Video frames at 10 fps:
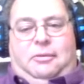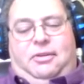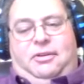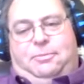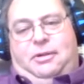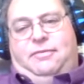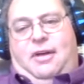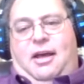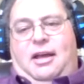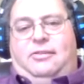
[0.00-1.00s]
you know, blah,
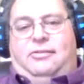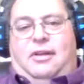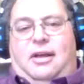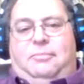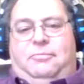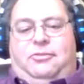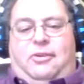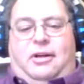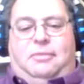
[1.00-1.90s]
blah, blah, blah, blah.